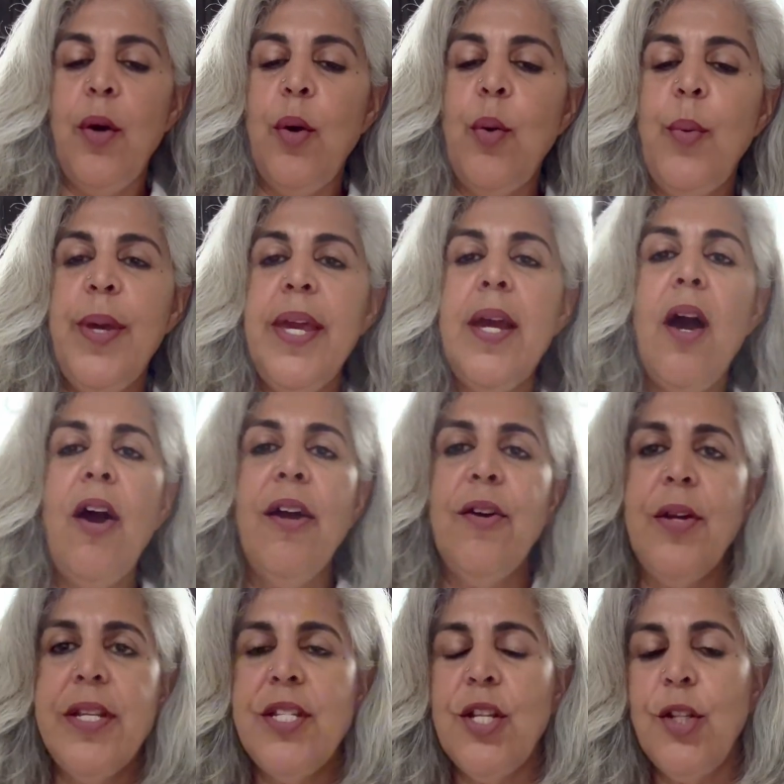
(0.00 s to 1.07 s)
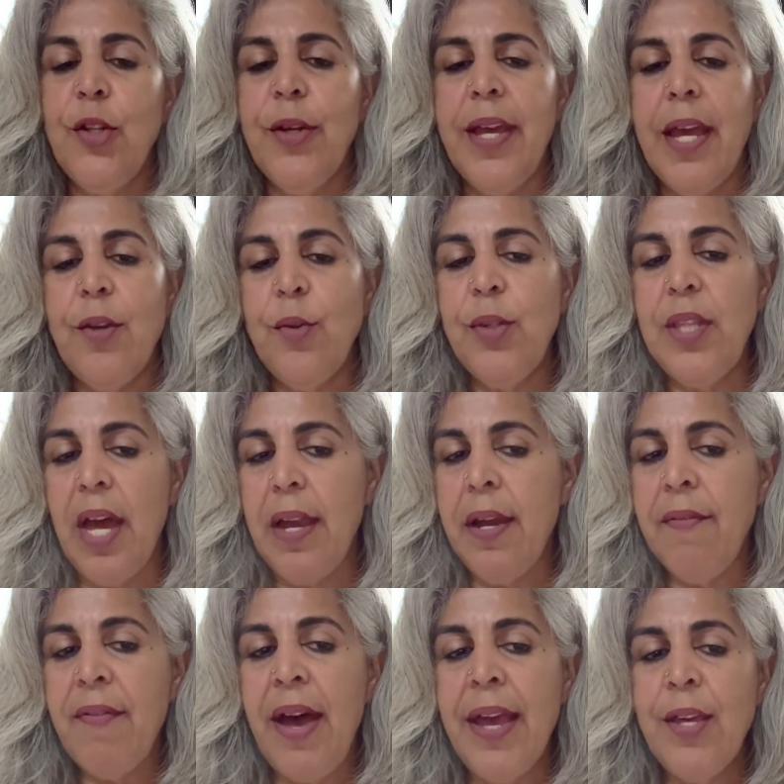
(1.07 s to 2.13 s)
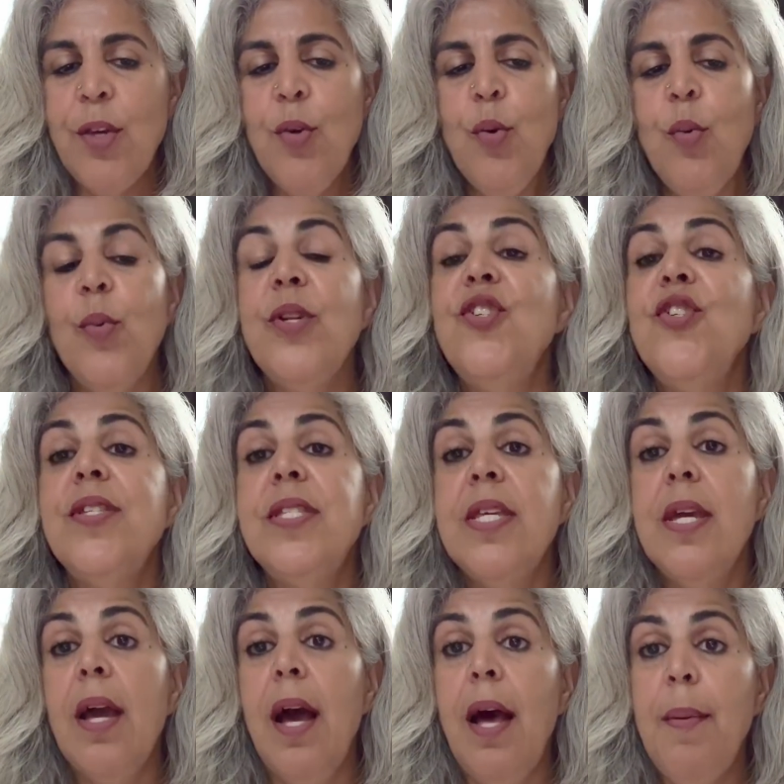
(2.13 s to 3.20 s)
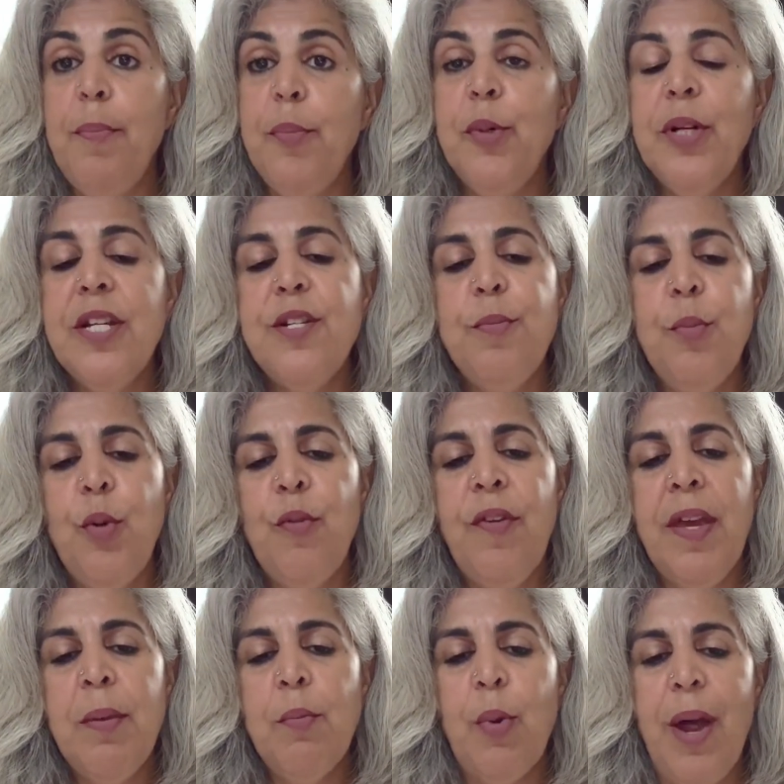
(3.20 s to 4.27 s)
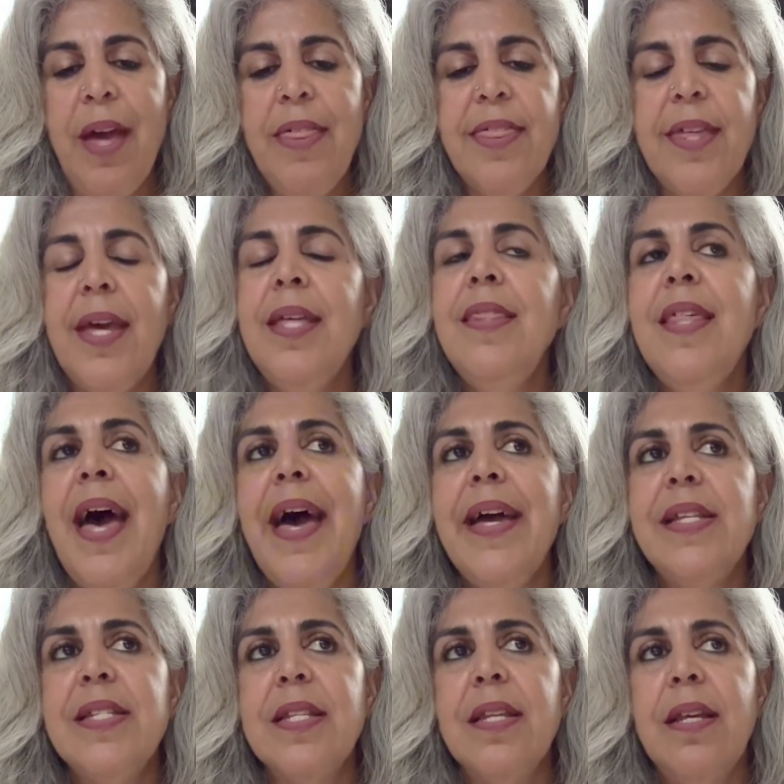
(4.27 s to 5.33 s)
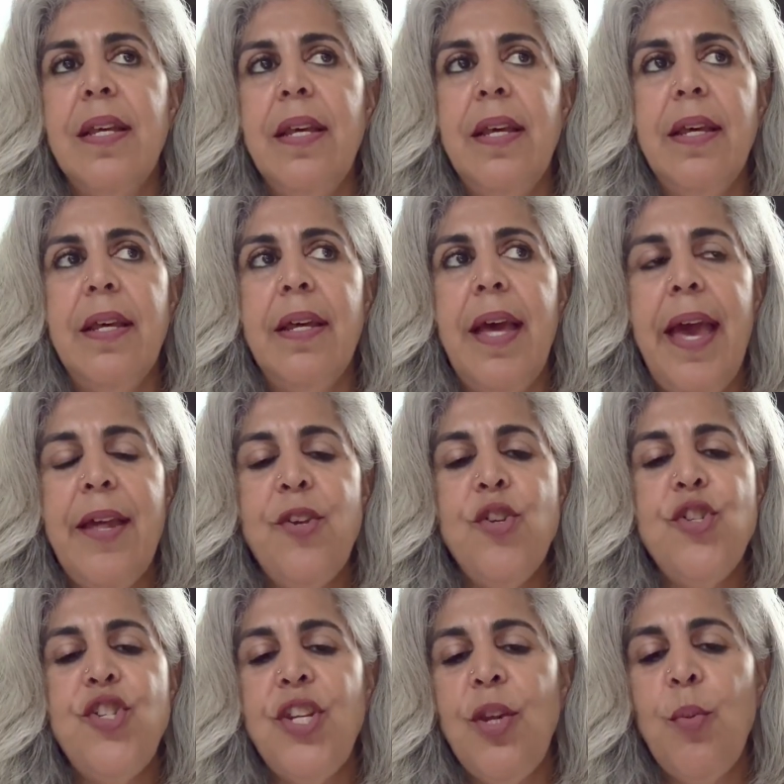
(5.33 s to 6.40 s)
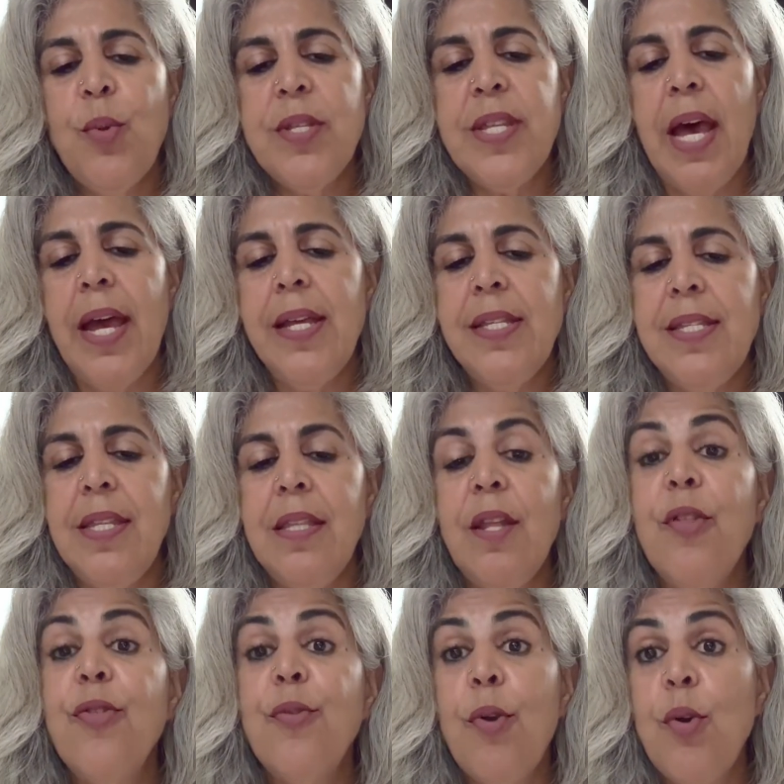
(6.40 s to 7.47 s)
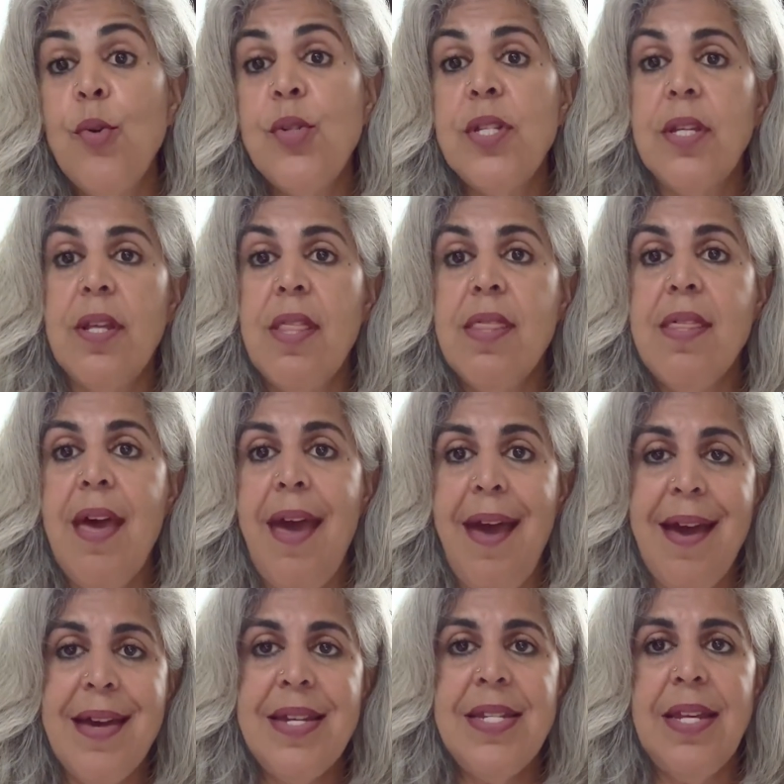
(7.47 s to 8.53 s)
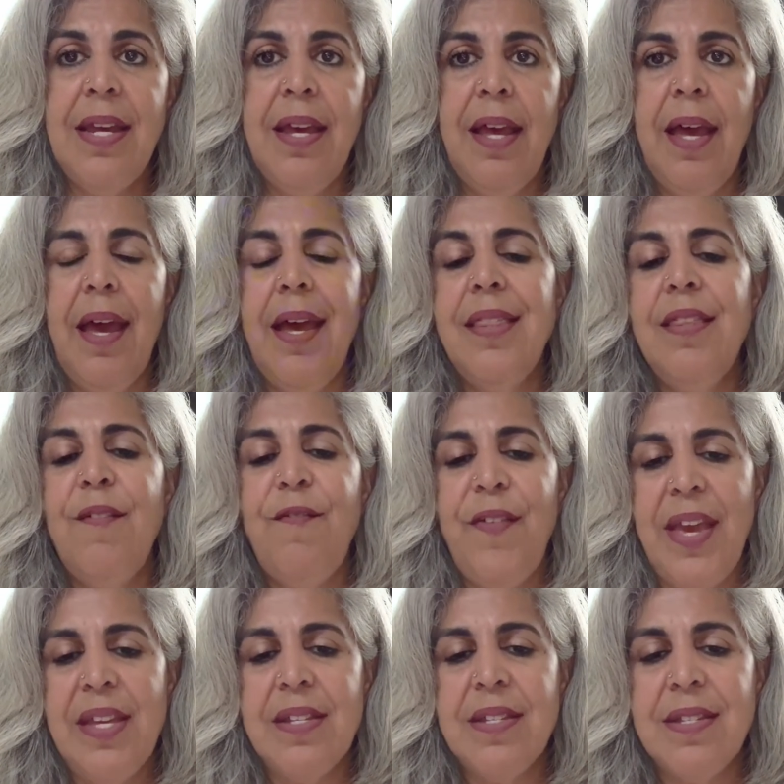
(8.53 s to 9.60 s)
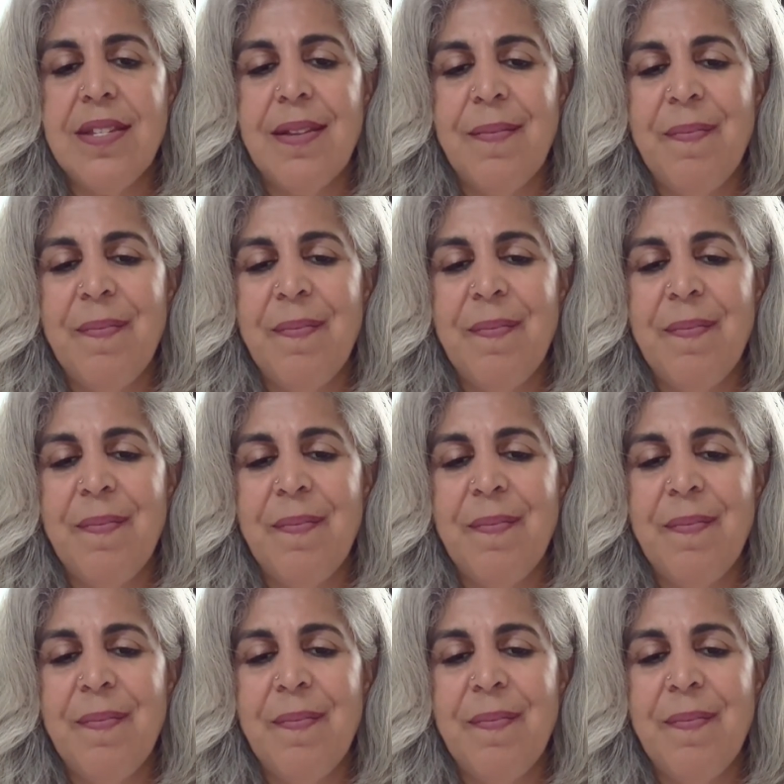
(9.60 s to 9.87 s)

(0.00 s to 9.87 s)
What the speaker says: We are going to look at Udana Vayu, which is the upward moving breath, and that energy resides in the throat, the head, and the face.